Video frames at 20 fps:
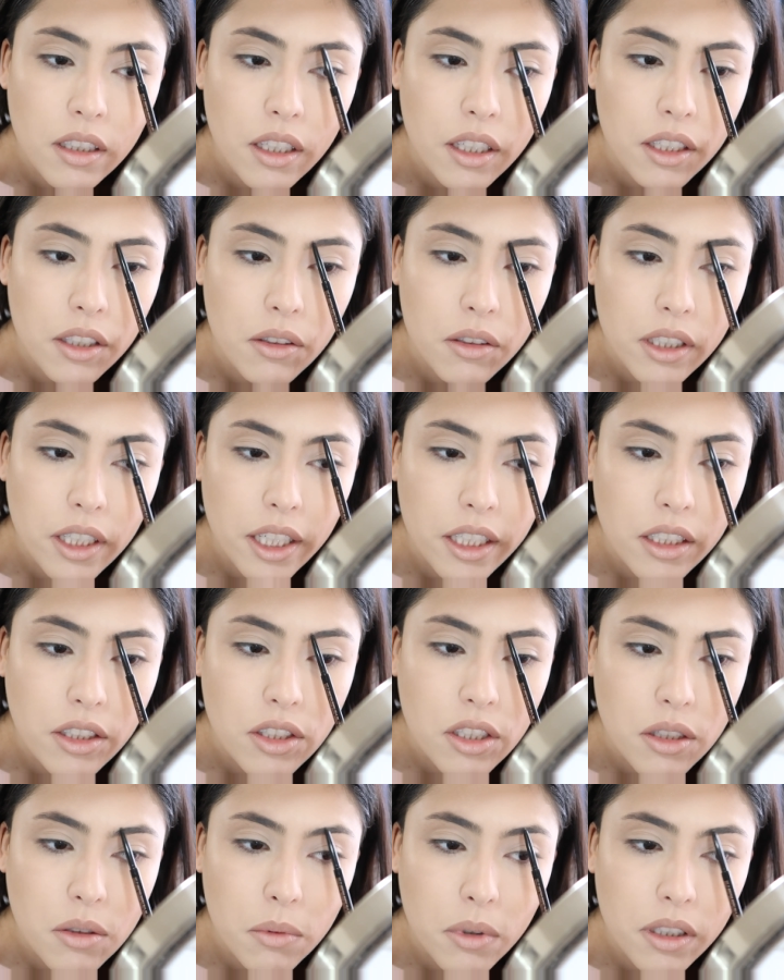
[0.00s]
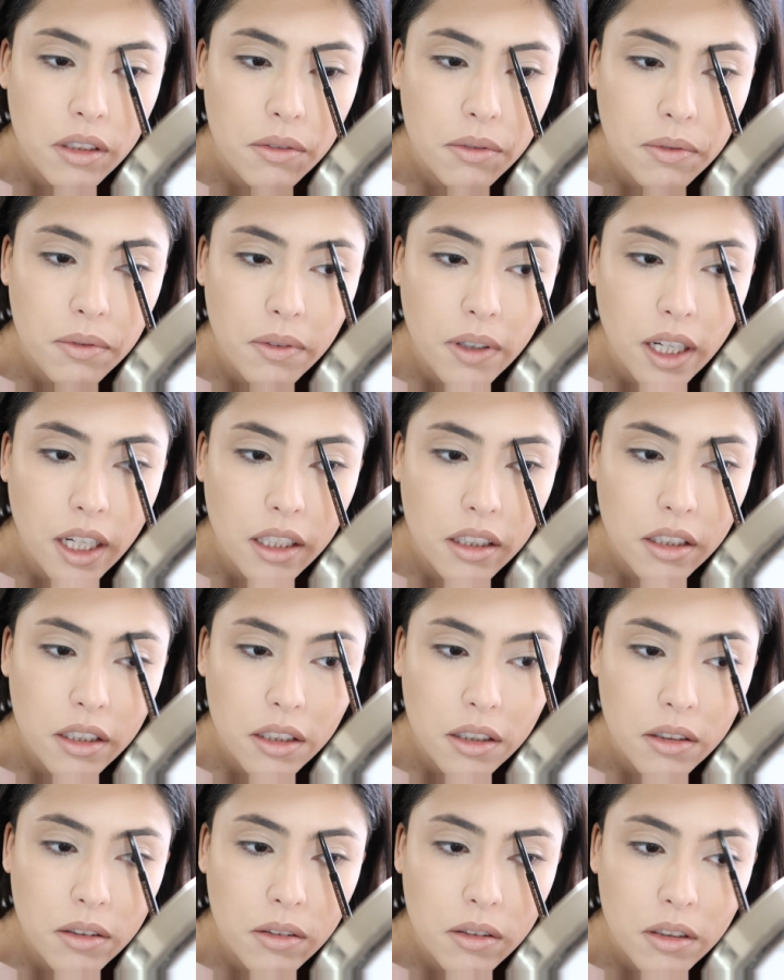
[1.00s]
and you kind of just want to
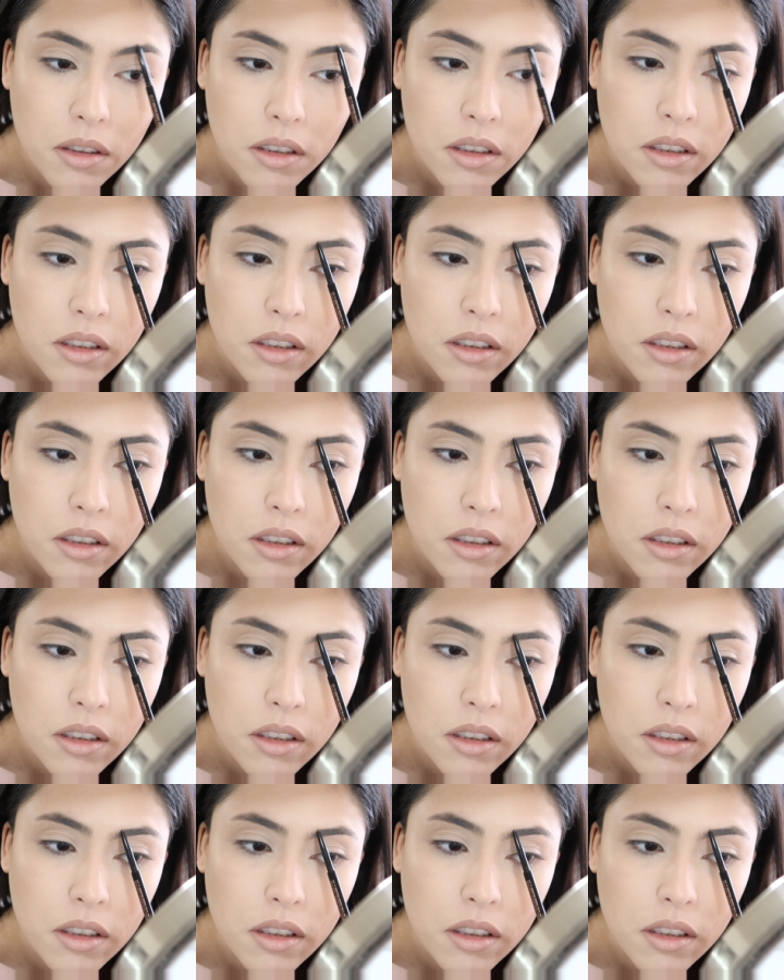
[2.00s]
follow